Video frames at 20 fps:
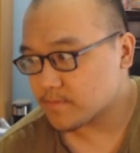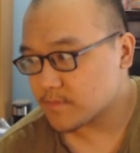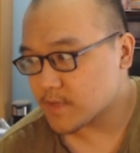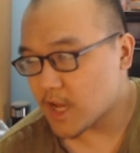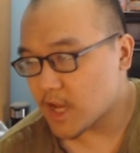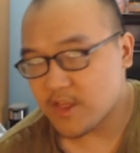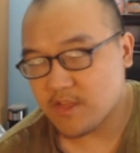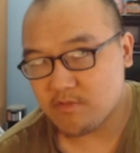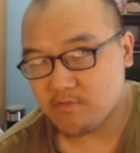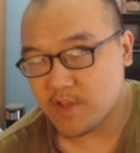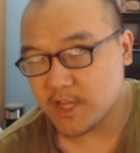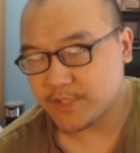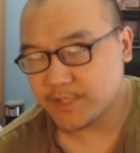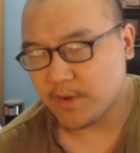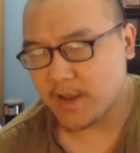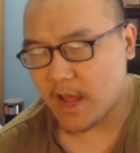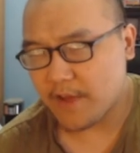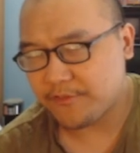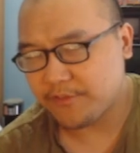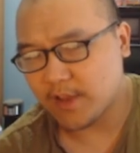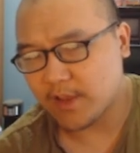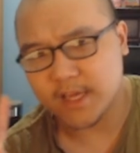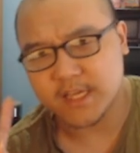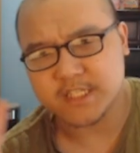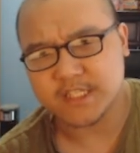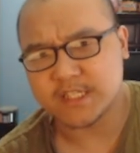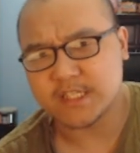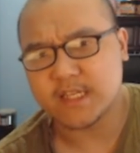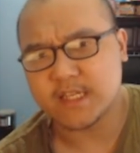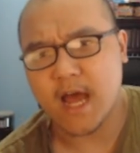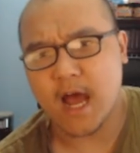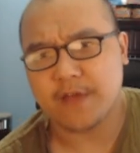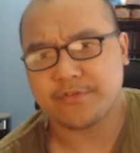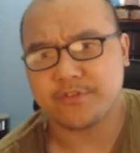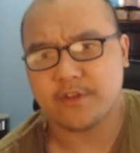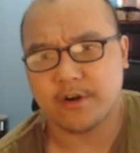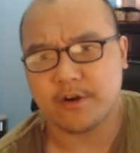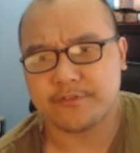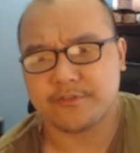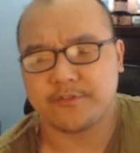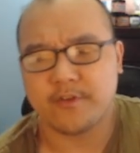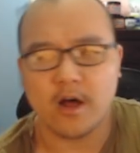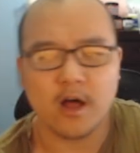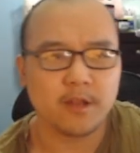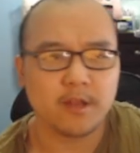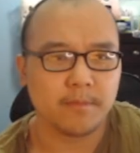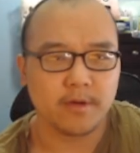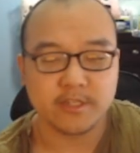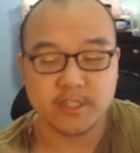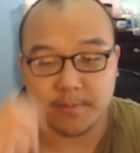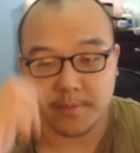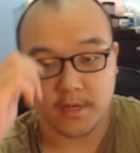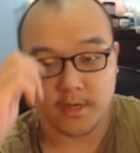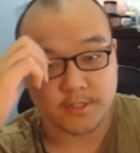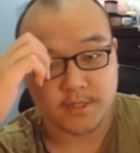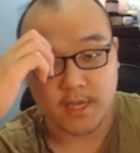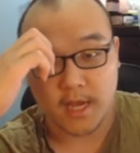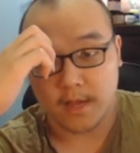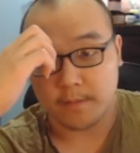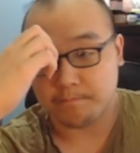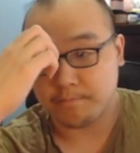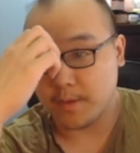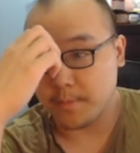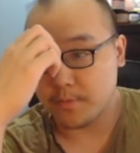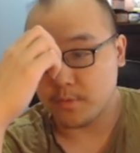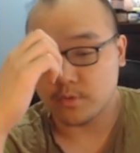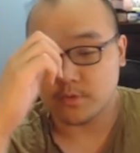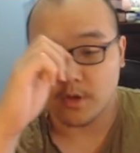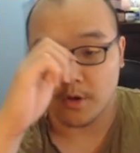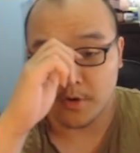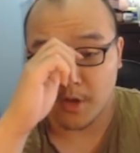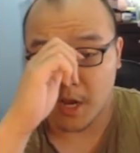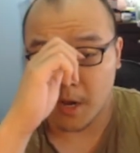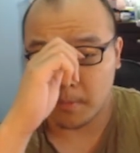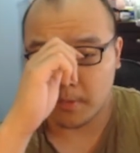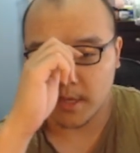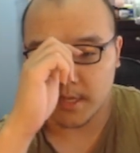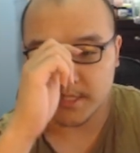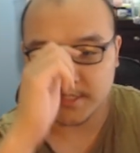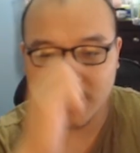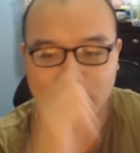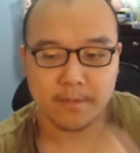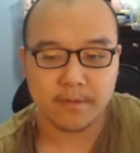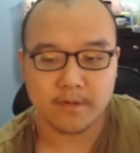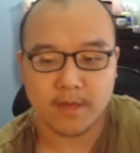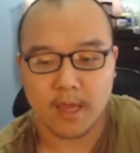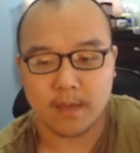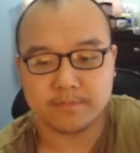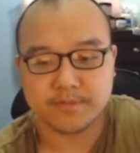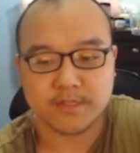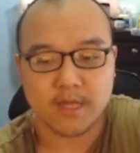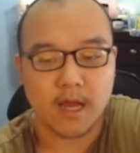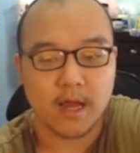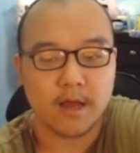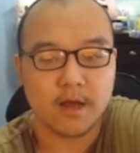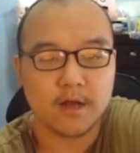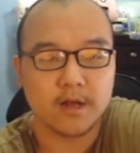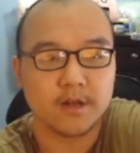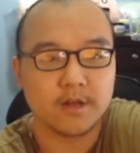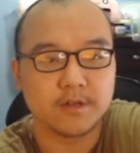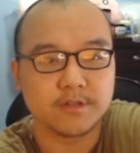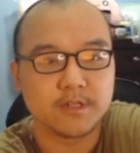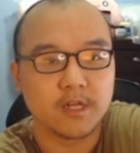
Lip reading: not their fault, mostly because you got people who don't know how to play this type of game styles,